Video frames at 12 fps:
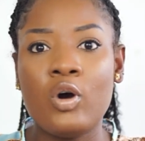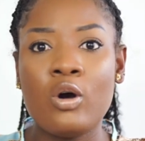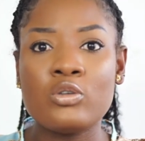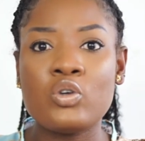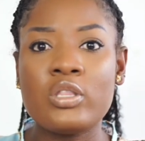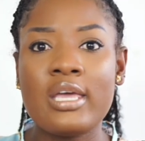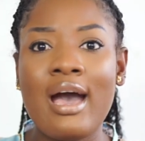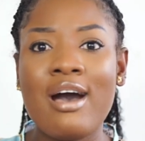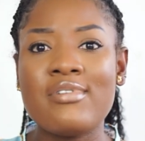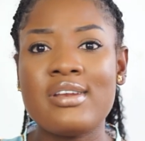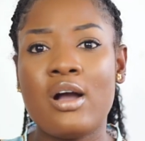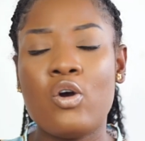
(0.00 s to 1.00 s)
Also, they
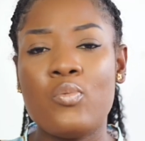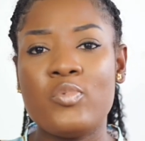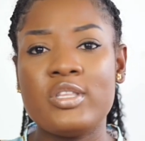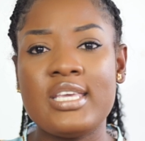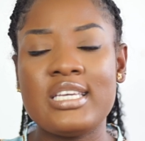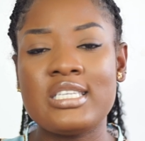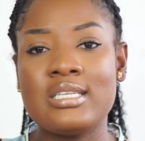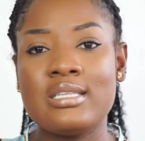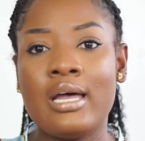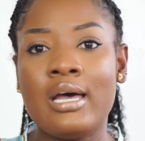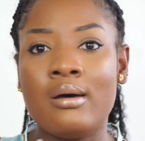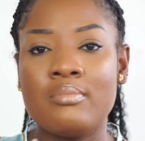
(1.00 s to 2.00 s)
have an
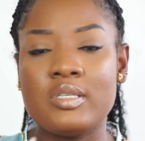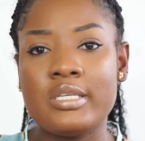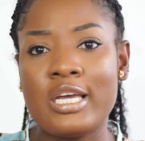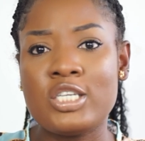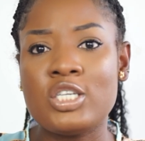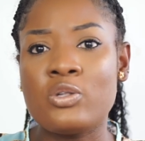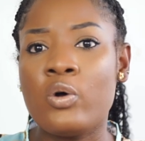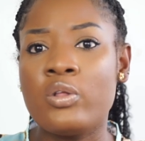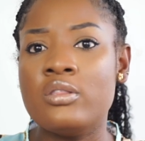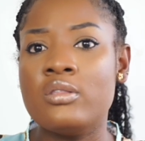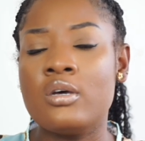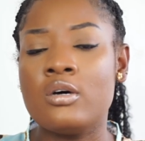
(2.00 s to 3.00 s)
accommodation um, section on
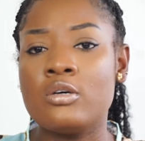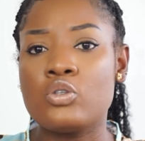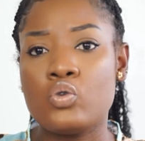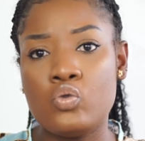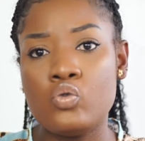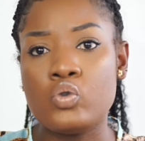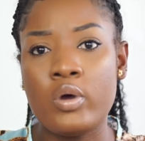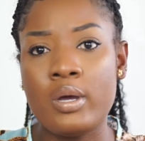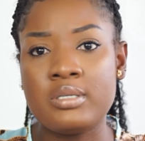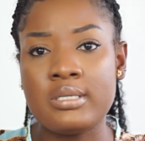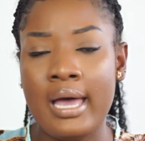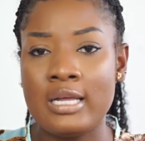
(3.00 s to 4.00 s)
the school's
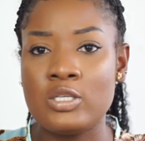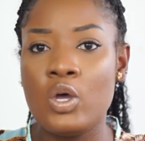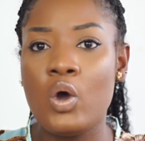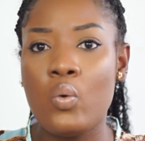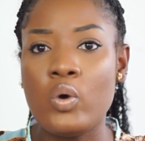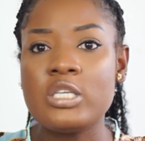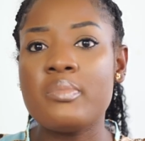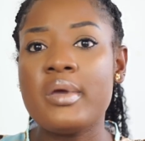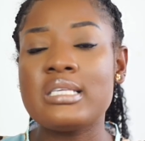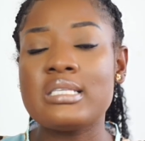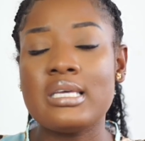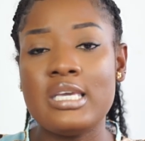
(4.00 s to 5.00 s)
website which
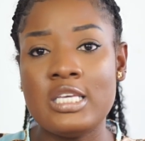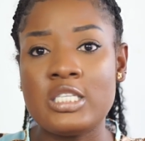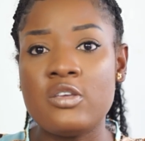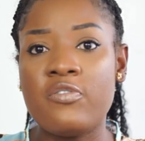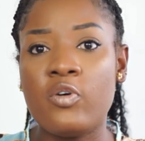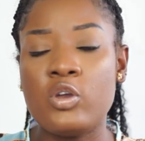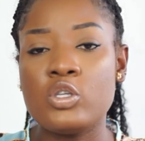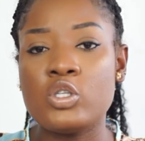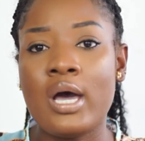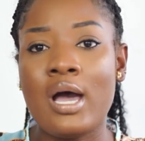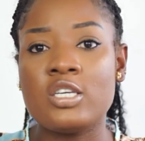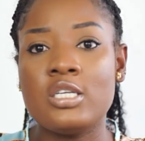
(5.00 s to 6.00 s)
makes it easy for you
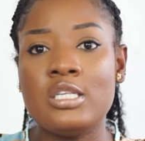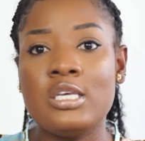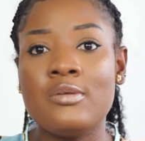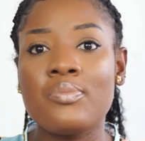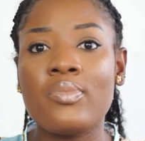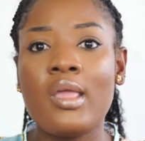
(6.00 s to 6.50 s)
to actually